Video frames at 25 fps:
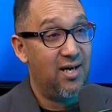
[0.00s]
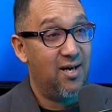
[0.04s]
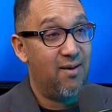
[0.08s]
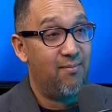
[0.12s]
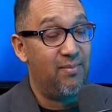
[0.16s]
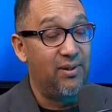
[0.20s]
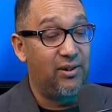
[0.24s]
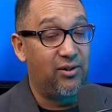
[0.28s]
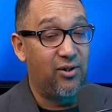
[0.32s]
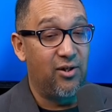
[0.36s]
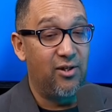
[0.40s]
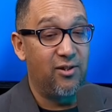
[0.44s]

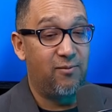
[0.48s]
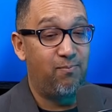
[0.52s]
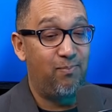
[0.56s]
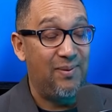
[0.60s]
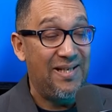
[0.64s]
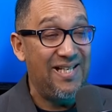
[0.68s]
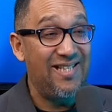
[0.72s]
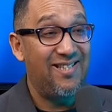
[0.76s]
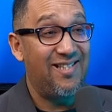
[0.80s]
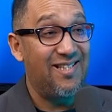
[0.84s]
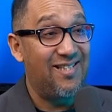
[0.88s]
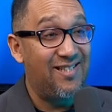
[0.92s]
because
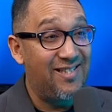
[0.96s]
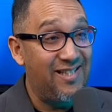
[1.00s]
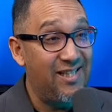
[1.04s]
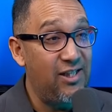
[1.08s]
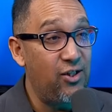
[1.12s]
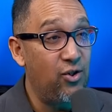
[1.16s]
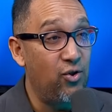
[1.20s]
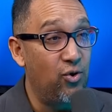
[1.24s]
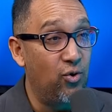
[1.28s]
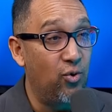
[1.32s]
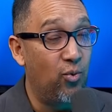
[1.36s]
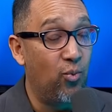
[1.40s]
Peter
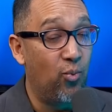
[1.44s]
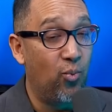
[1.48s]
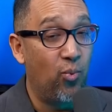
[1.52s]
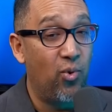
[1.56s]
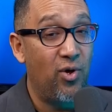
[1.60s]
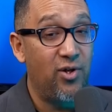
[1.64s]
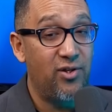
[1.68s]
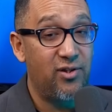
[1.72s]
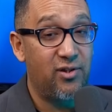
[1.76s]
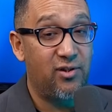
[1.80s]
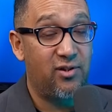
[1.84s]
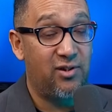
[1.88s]
Thiel
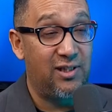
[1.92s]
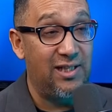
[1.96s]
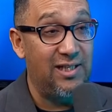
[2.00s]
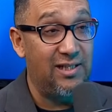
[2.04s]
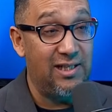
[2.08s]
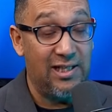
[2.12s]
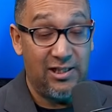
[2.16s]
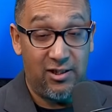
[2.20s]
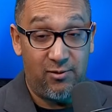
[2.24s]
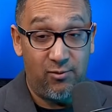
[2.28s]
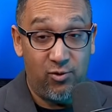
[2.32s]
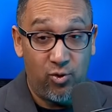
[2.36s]

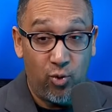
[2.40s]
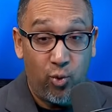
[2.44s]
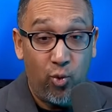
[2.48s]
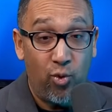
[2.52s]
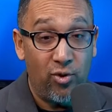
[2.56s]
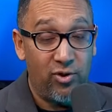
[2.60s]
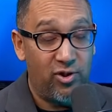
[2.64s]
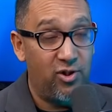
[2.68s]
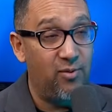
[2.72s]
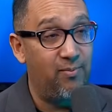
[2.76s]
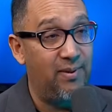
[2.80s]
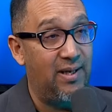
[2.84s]
has
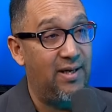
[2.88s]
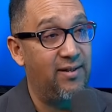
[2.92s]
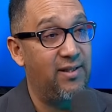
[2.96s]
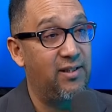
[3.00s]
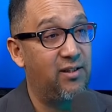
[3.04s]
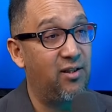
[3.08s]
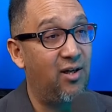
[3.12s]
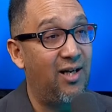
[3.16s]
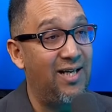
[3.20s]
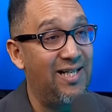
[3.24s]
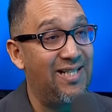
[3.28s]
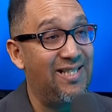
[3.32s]
talked about
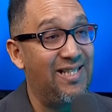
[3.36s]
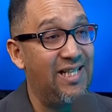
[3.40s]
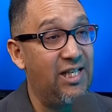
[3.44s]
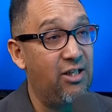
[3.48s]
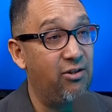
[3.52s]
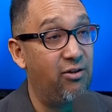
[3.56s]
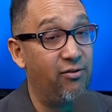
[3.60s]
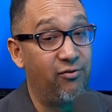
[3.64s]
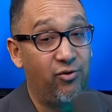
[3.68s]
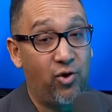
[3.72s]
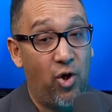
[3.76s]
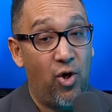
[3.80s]
this
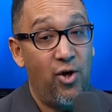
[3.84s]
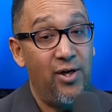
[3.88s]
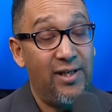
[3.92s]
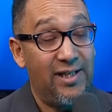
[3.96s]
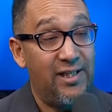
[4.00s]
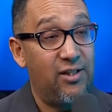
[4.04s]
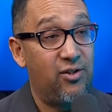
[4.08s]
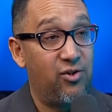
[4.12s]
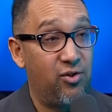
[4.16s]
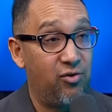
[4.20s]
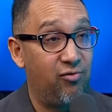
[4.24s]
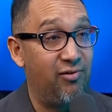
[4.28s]
idea of going
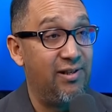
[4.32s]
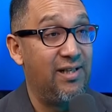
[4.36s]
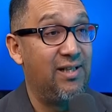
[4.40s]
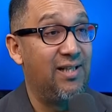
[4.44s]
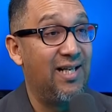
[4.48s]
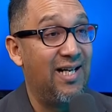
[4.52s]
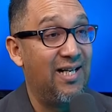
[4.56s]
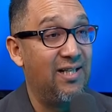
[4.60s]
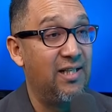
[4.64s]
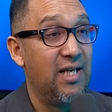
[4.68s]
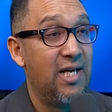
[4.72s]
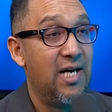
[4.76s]
into
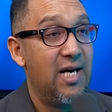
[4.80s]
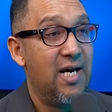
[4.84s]
Greenland